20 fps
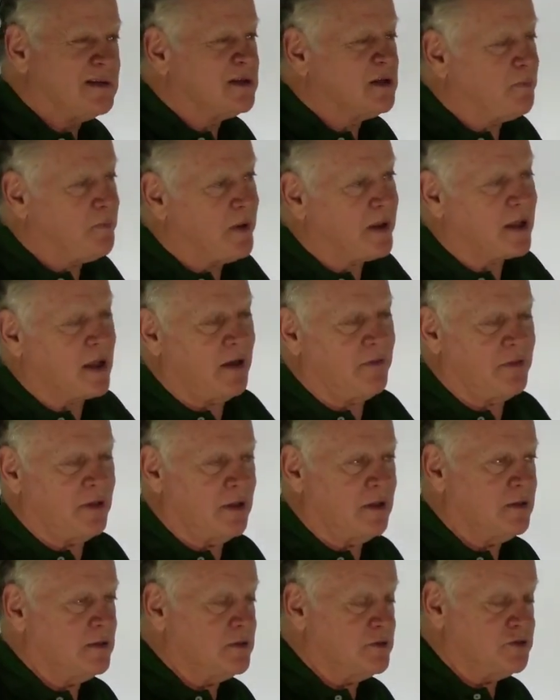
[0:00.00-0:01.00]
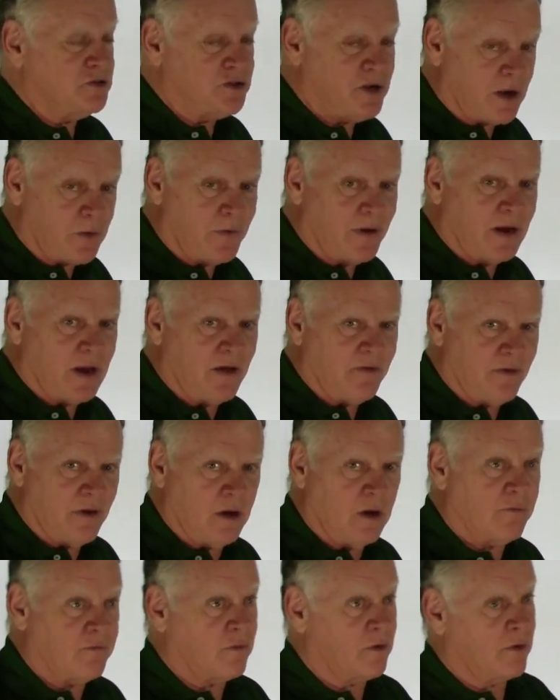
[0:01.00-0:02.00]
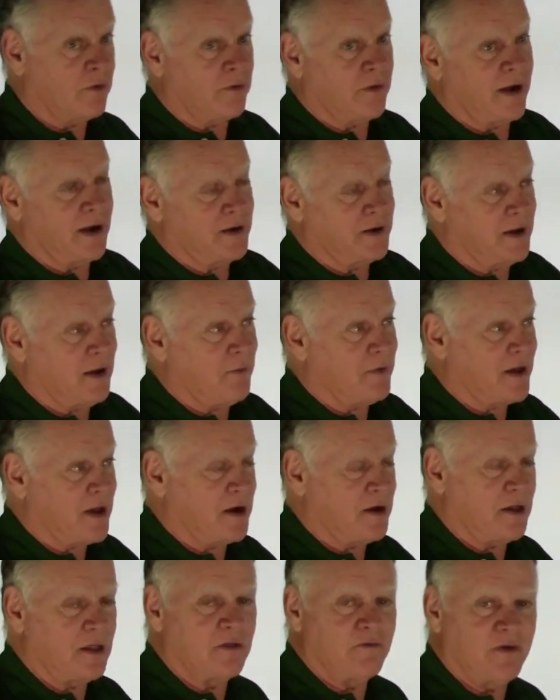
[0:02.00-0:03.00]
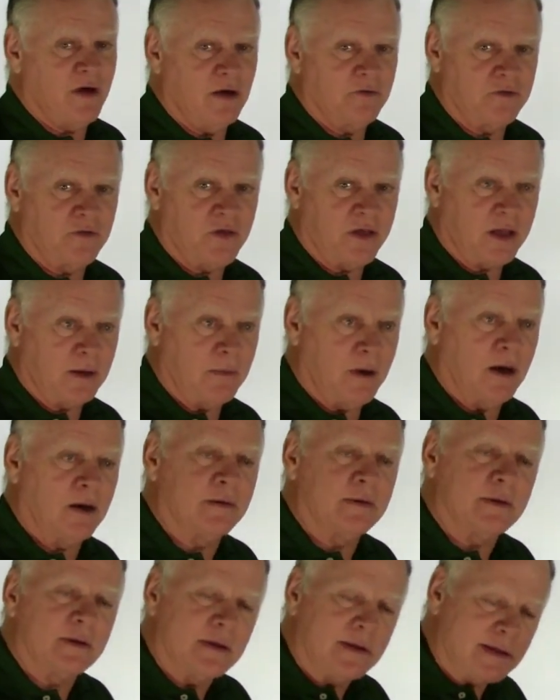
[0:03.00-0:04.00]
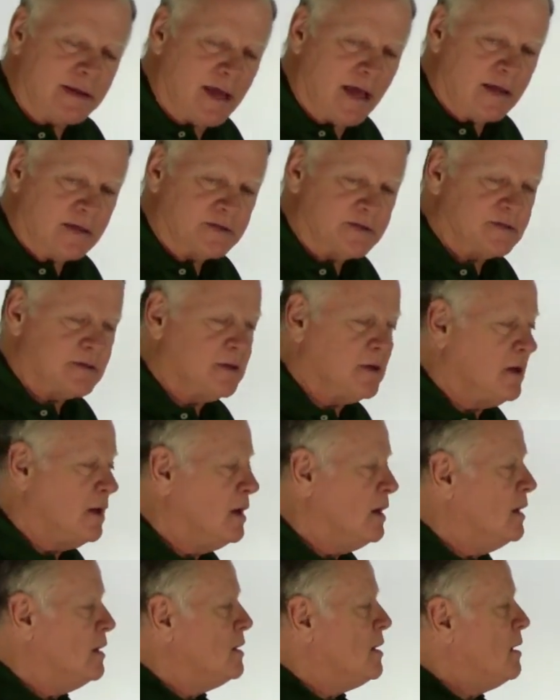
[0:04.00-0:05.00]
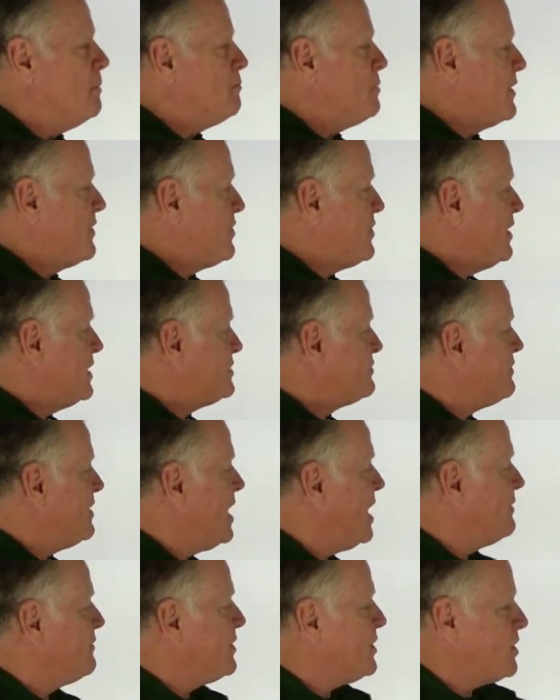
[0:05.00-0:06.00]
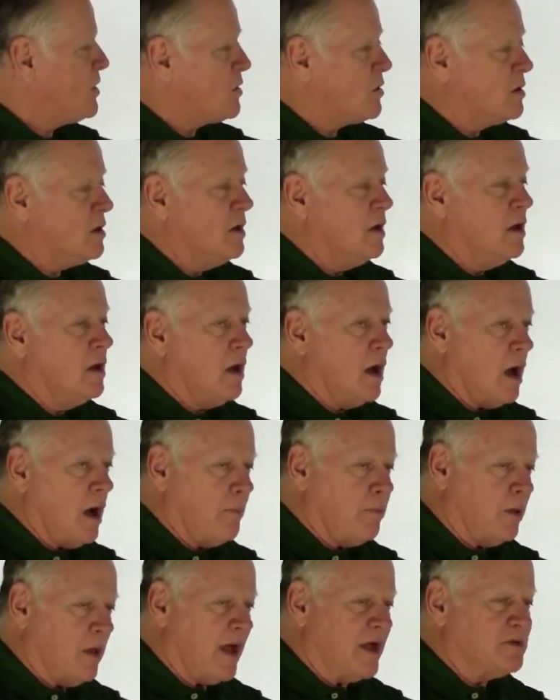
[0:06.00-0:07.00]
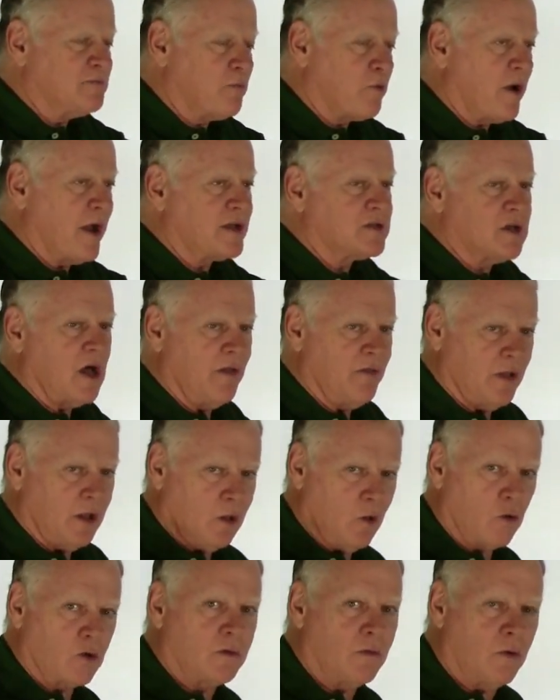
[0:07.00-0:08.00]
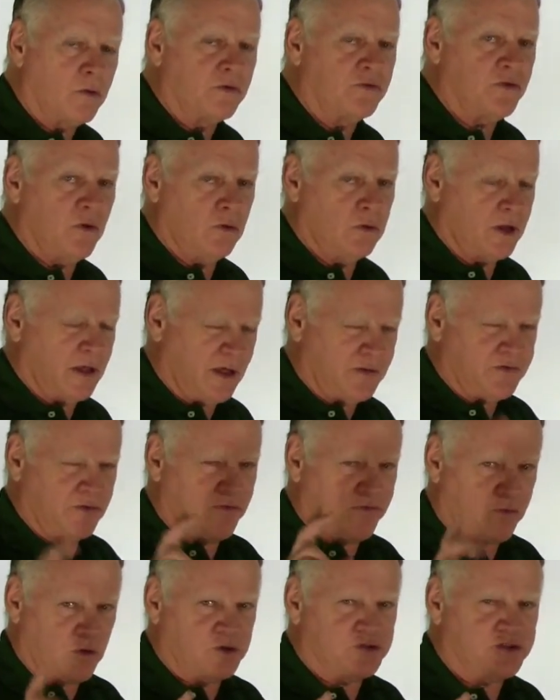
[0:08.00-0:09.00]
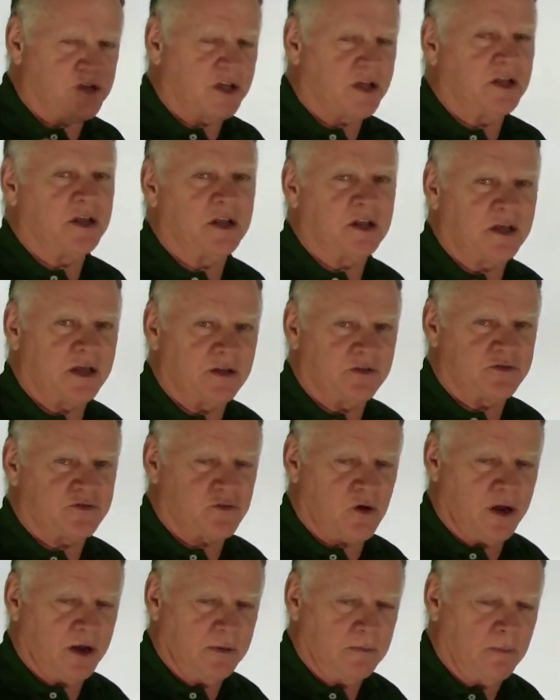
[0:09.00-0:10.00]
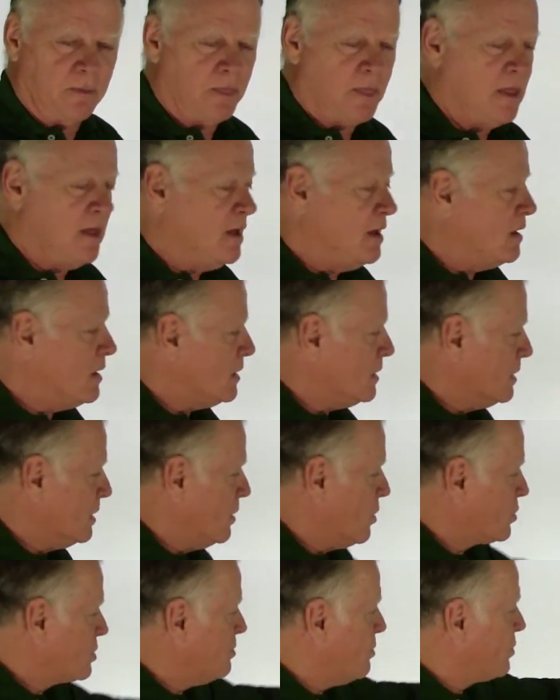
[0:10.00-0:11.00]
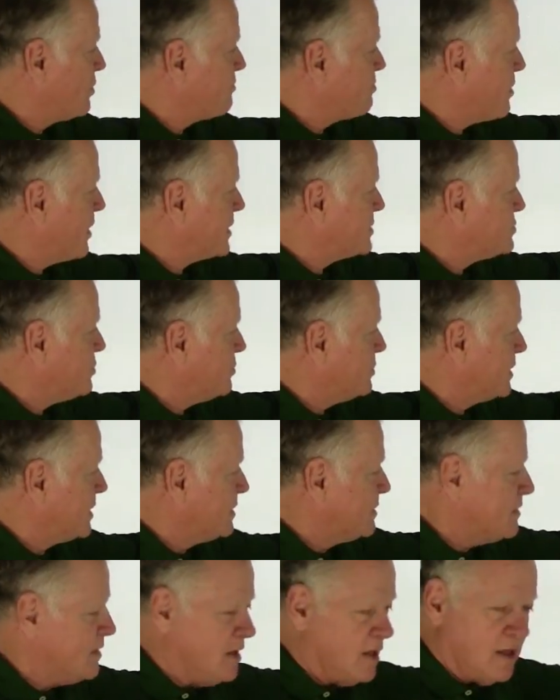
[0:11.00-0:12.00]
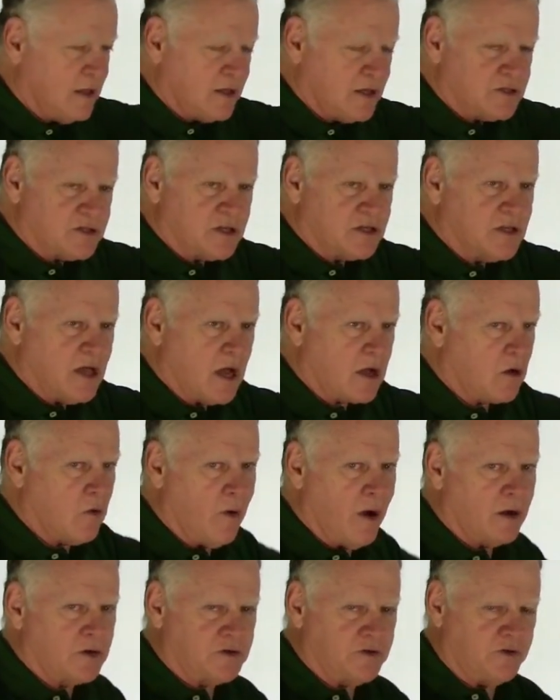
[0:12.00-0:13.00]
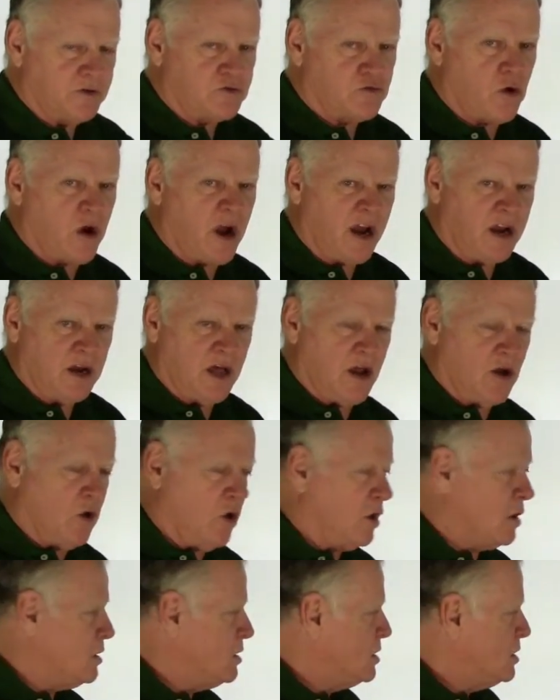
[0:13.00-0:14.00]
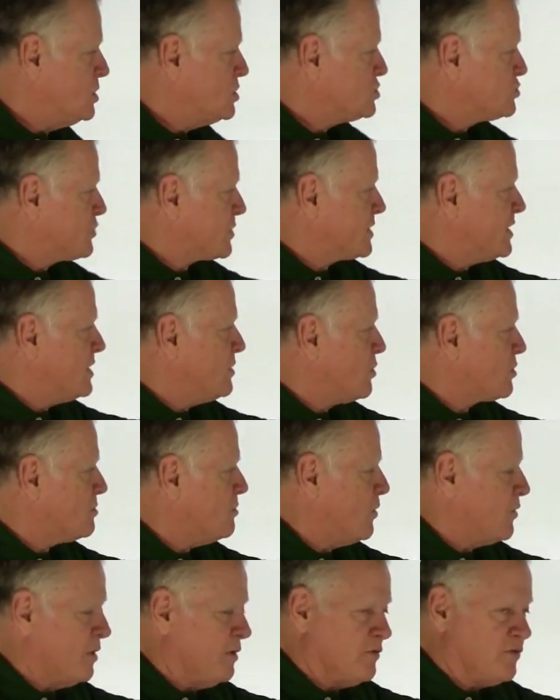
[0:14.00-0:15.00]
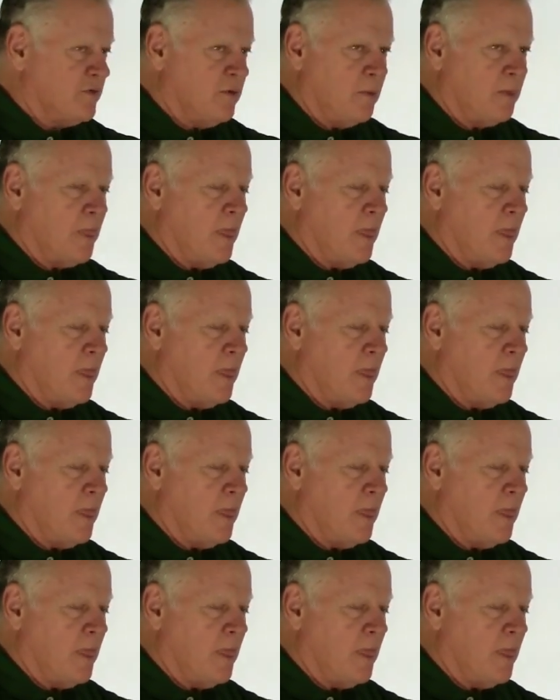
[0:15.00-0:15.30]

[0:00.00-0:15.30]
Depending on the J relay valve, great, now we got another valve to think about. Yes. But this valve here applies brakes on the locomotives only. That's the first thing you need to get straight. Locomotive brakes only. This does not go out to the train at all. Strictly locomotives.